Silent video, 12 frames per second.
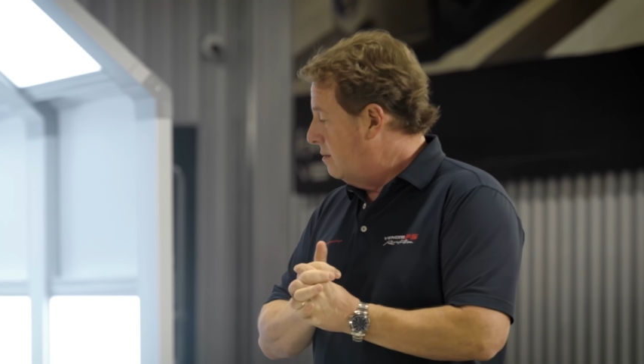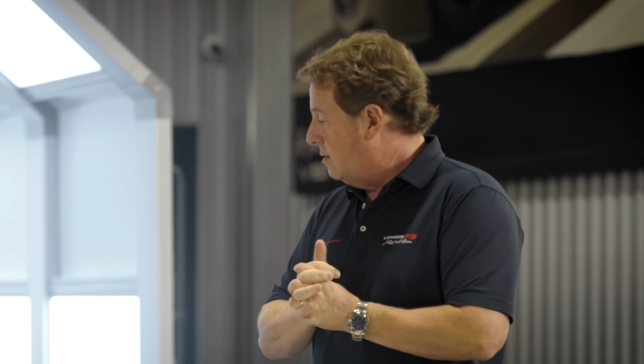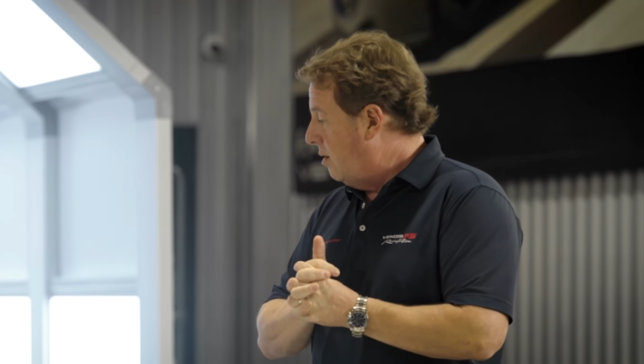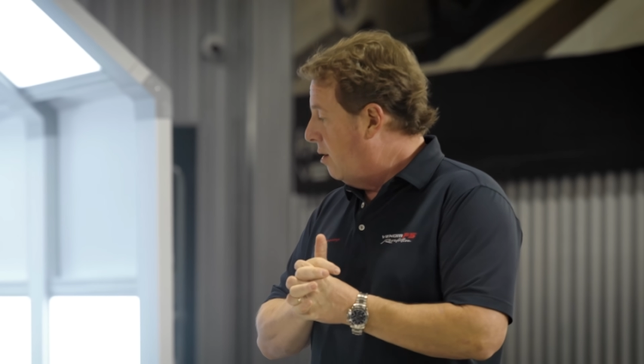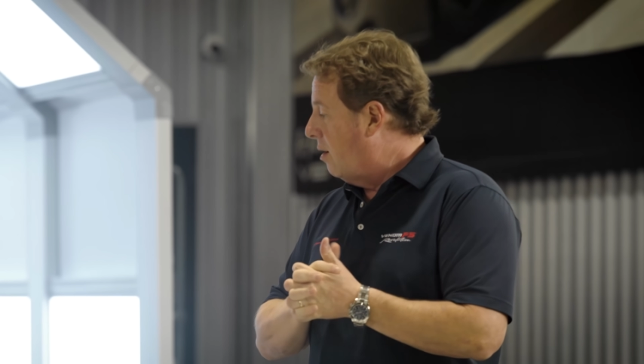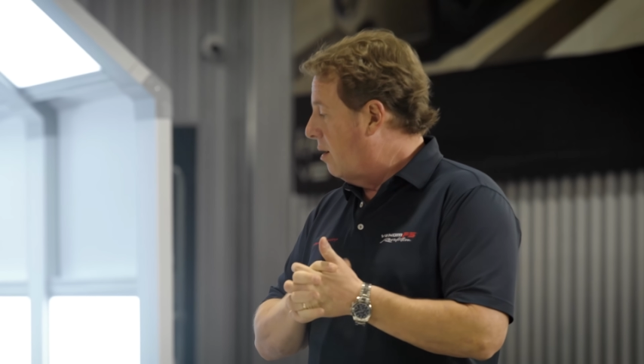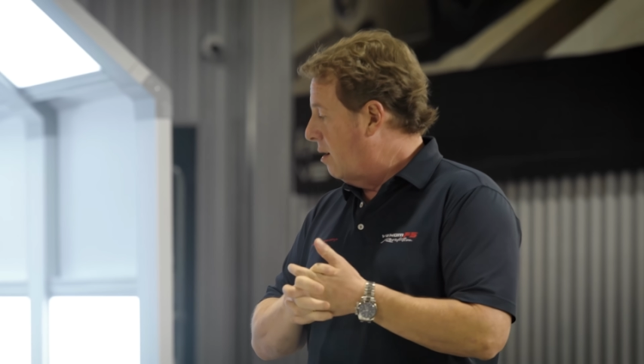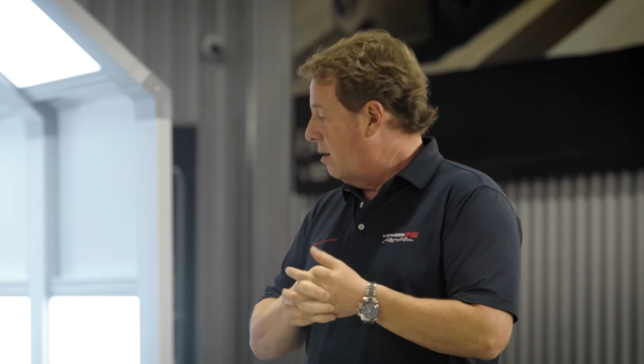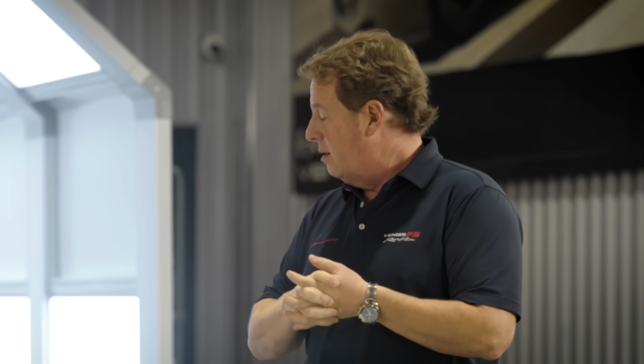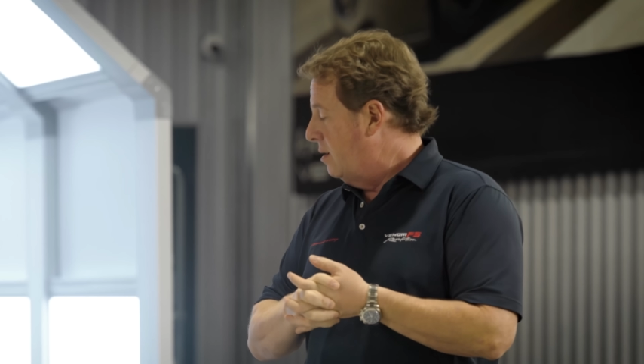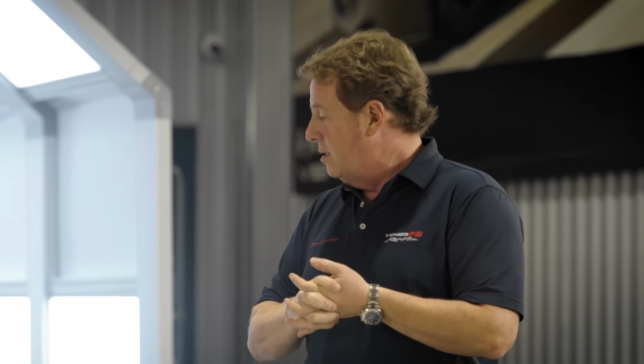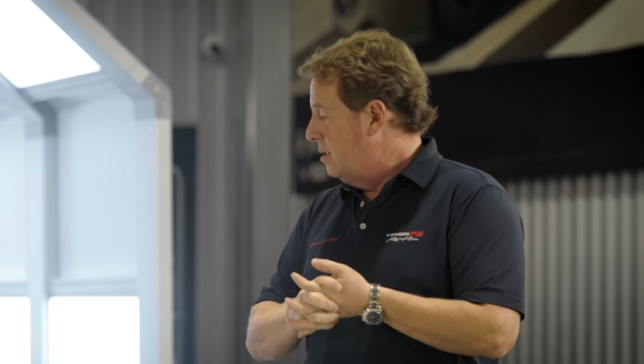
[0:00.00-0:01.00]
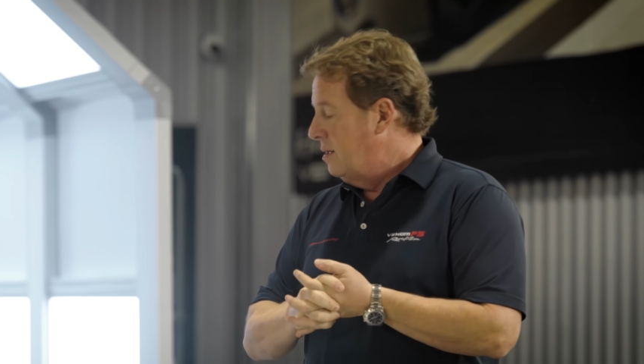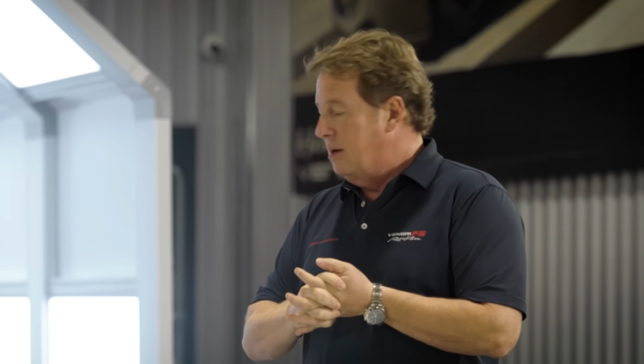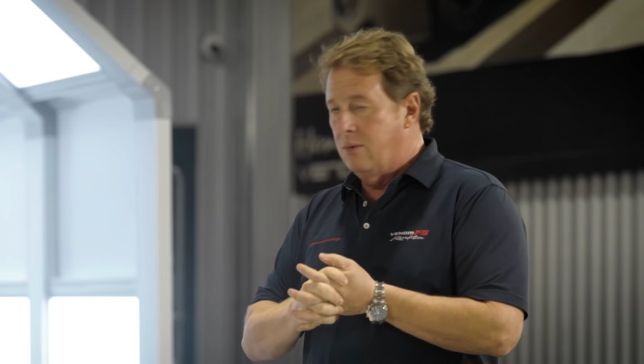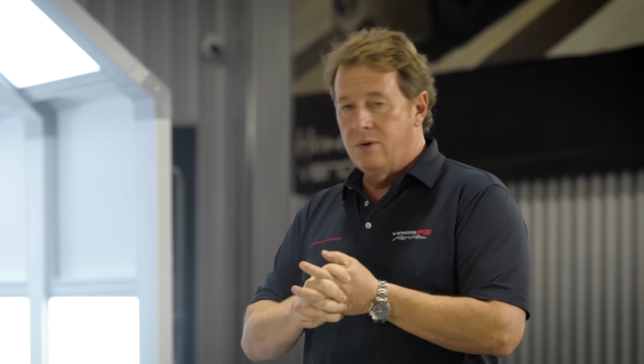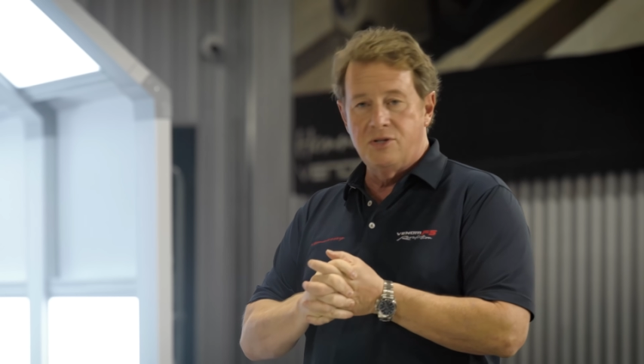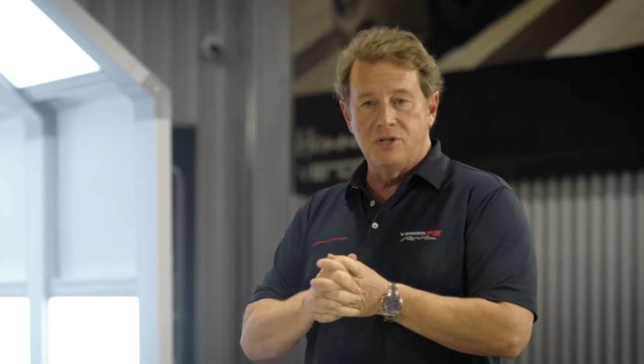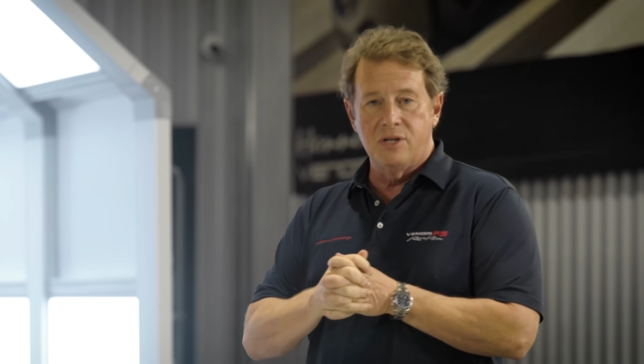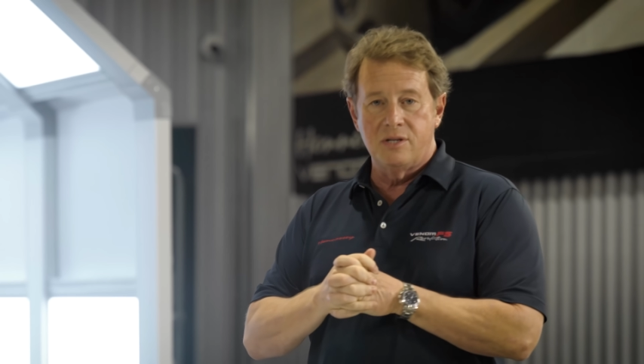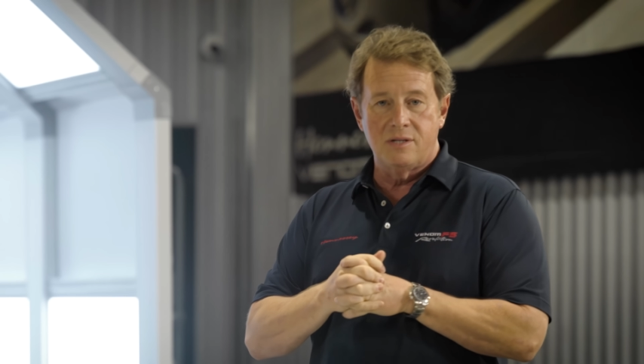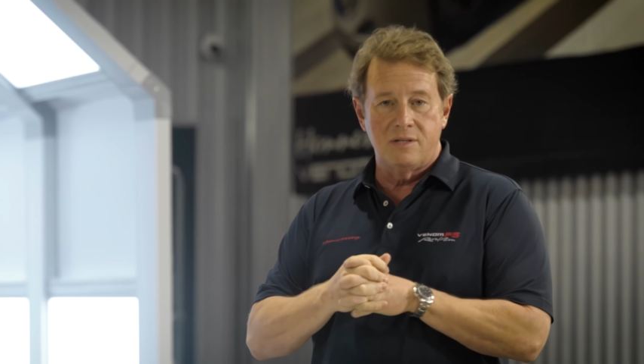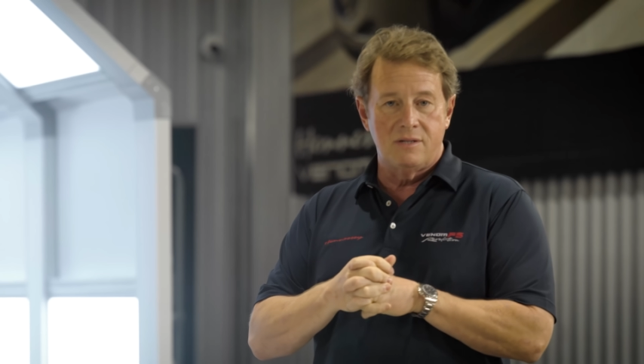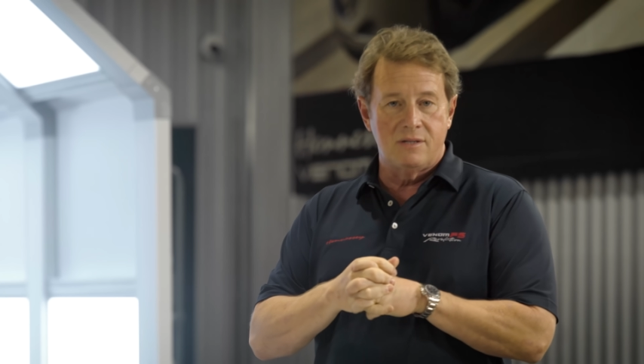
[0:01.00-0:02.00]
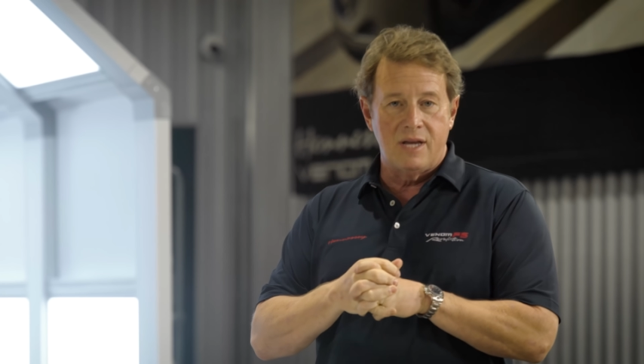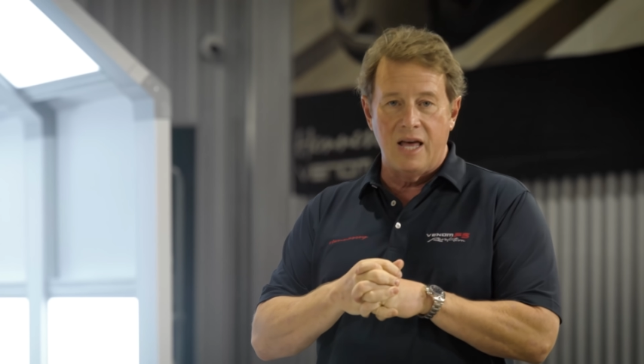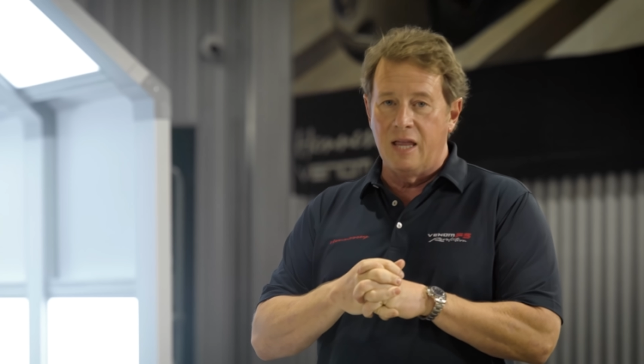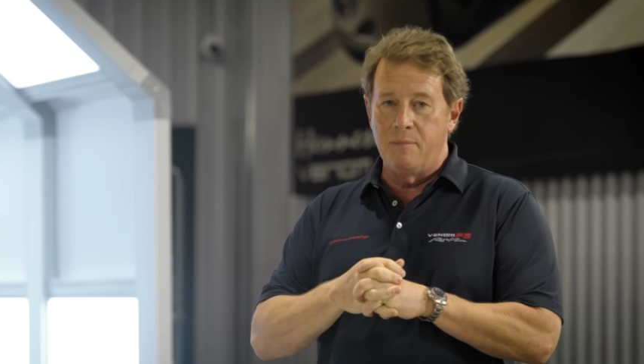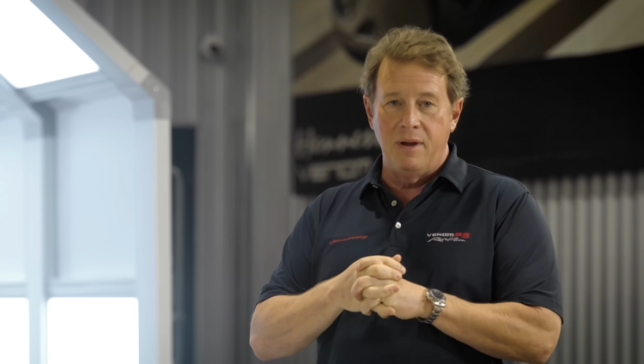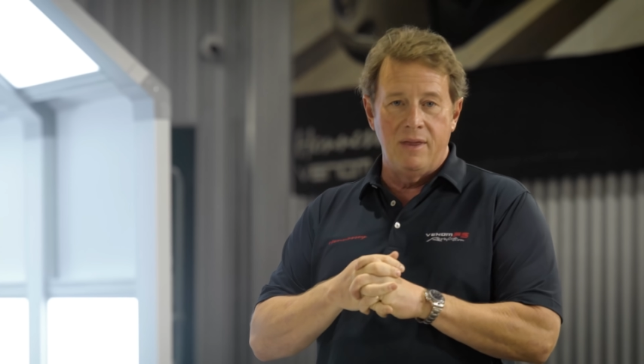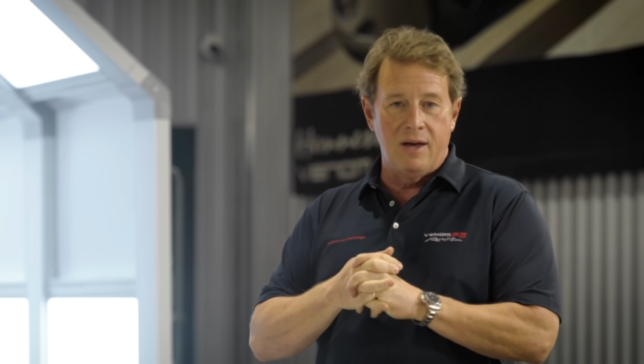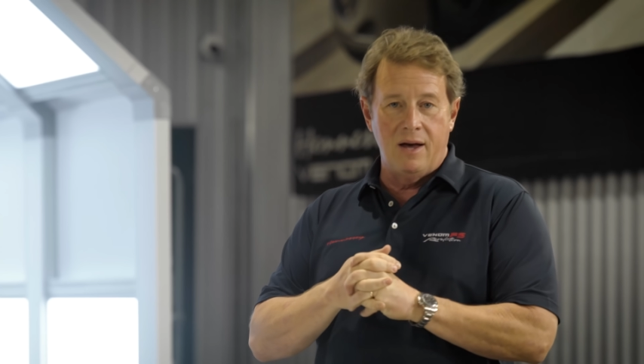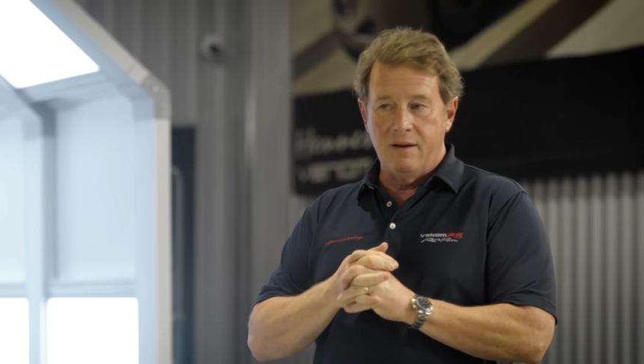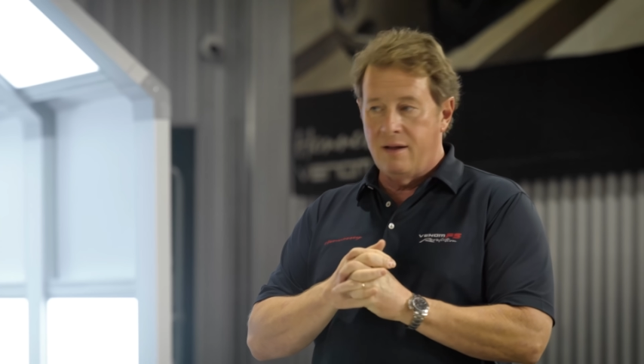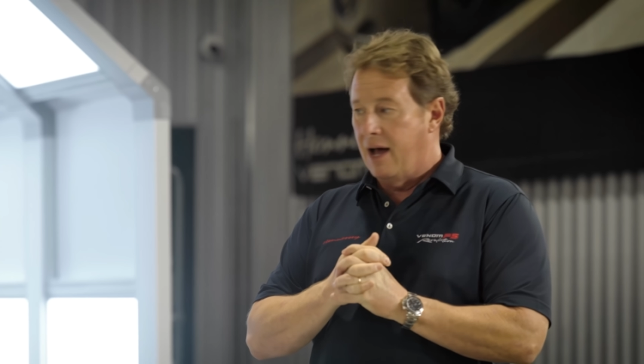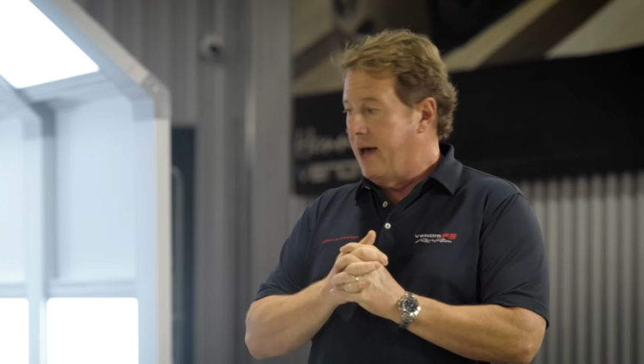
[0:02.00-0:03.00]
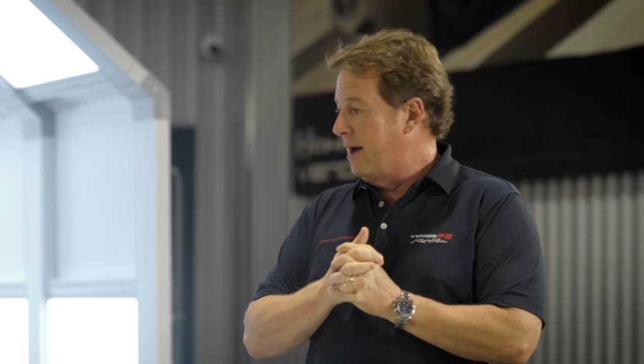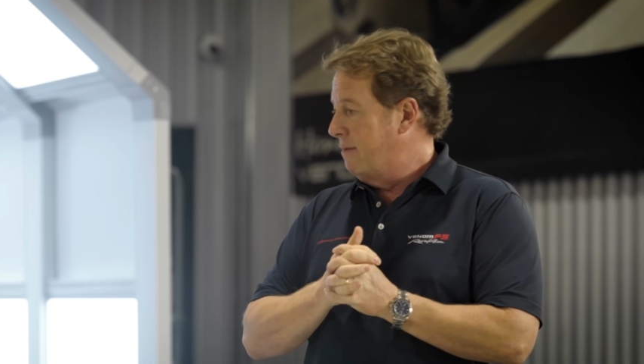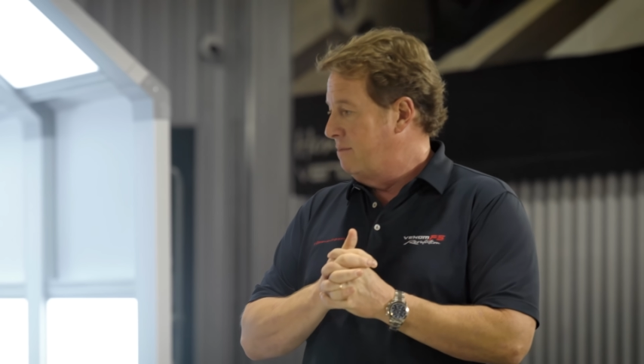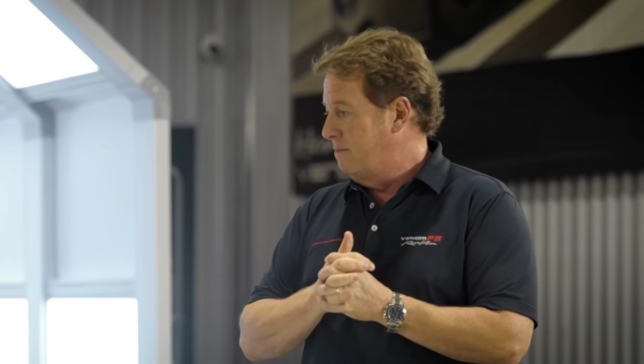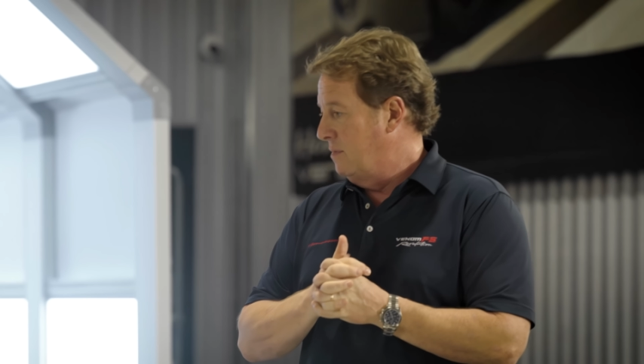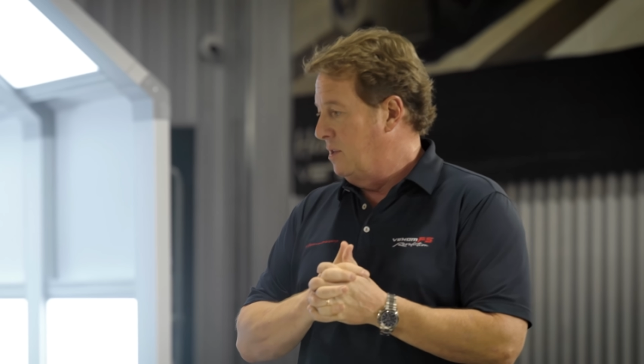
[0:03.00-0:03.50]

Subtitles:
car, was just telling me that I had